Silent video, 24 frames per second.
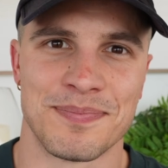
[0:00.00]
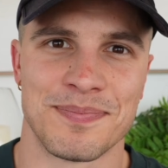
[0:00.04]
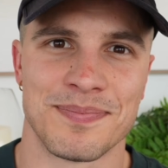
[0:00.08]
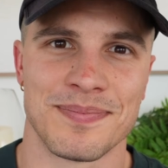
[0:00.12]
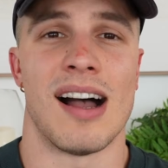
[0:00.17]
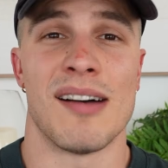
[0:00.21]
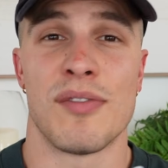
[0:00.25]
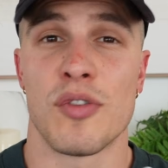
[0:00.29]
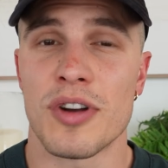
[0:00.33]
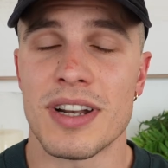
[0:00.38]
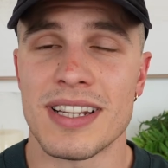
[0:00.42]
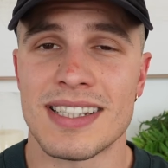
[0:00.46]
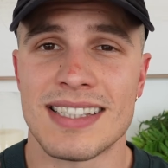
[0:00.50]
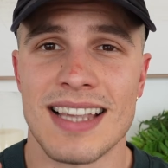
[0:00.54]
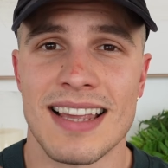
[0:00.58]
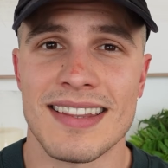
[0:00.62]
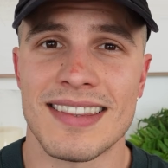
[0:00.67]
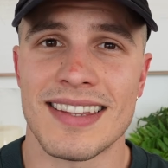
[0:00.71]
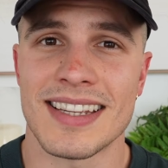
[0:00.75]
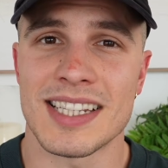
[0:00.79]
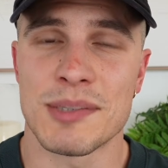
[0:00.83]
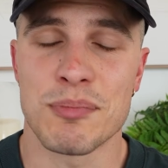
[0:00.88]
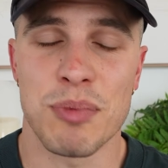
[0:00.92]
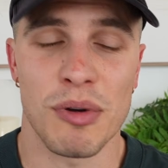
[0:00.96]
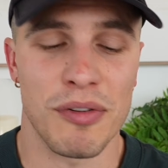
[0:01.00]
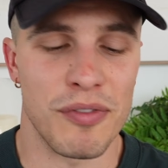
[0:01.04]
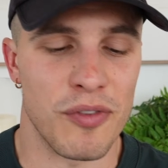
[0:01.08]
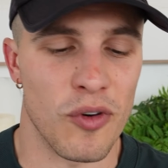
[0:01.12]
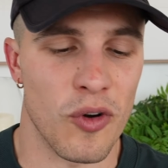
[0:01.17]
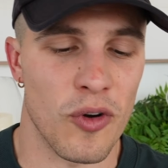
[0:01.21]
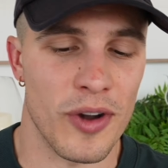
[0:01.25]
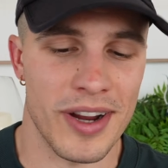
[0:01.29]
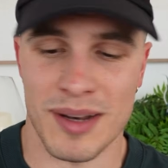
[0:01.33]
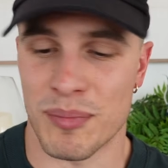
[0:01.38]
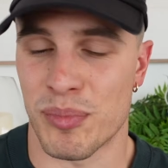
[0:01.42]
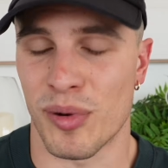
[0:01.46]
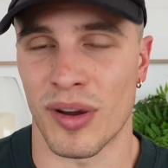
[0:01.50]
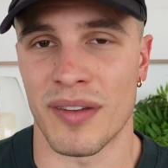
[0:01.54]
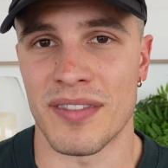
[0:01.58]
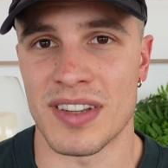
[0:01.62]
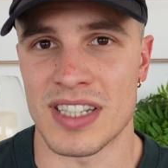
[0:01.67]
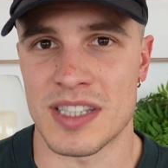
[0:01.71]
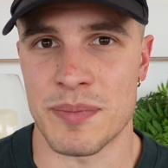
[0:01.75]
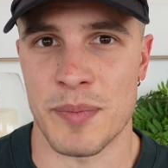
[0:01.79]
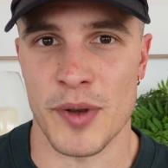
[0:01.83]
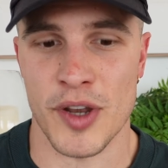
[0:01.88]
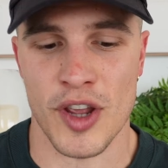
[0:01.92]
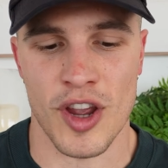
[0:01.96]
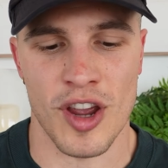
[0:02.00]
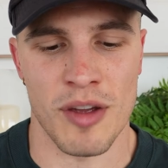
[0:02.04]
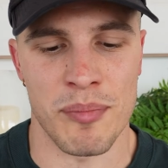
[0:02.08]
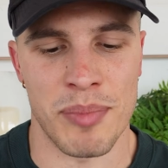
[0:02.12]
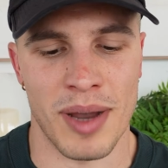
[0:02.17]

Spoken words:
I've already said this before in a previous video,